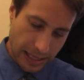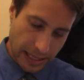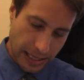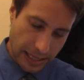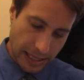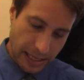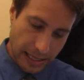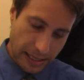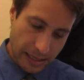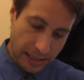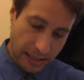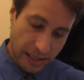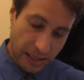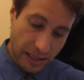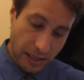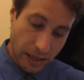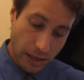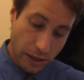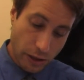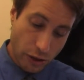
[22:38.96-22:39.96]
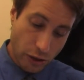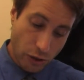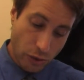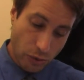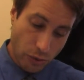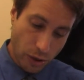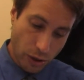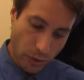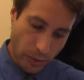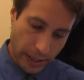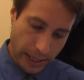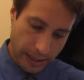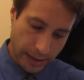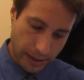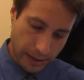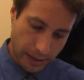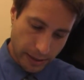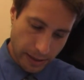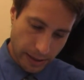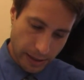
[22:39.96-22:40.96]
is
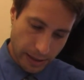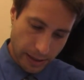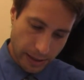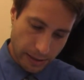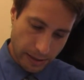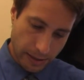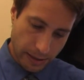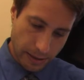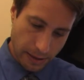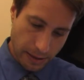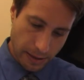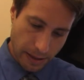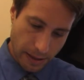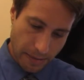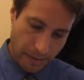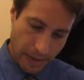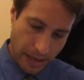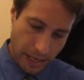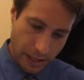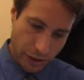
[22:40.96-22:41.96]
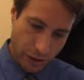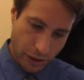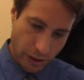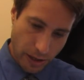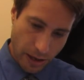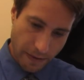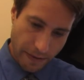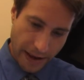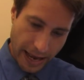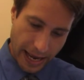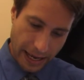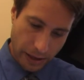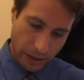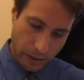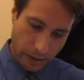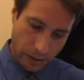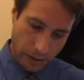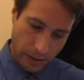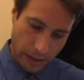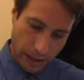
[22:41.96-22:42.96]
congruent to the measure of
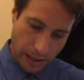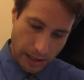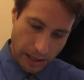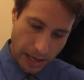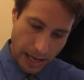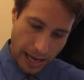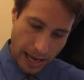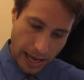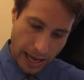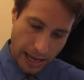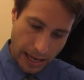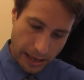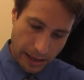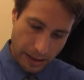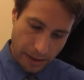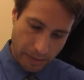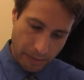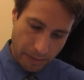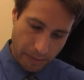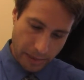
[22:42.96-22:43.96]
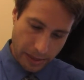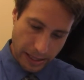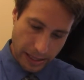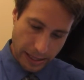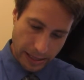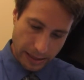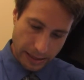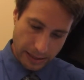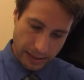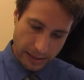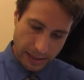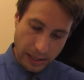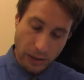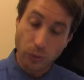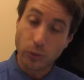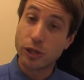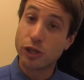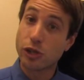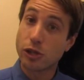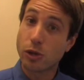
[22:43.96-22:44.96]
angle ABC,
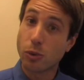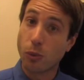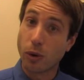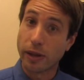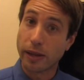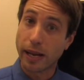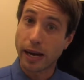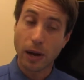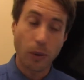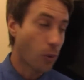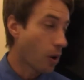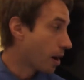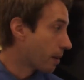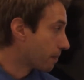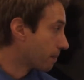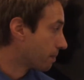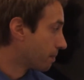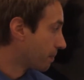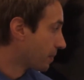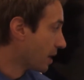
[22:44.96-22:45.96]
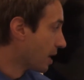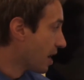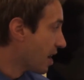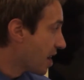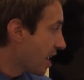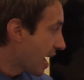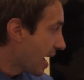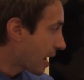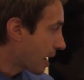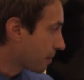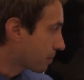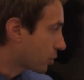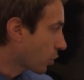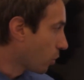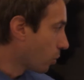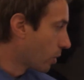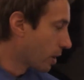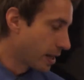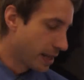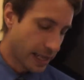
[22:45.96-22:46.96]
which is the one that I want. And I'm
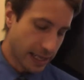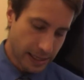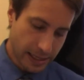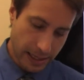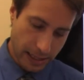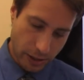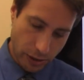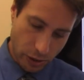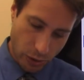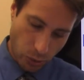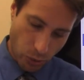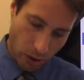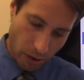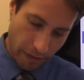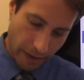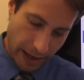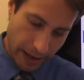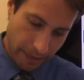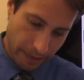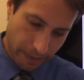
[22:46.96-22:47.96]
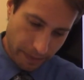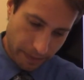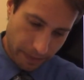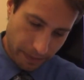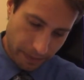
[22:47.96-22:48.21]
told what it is. It's 12n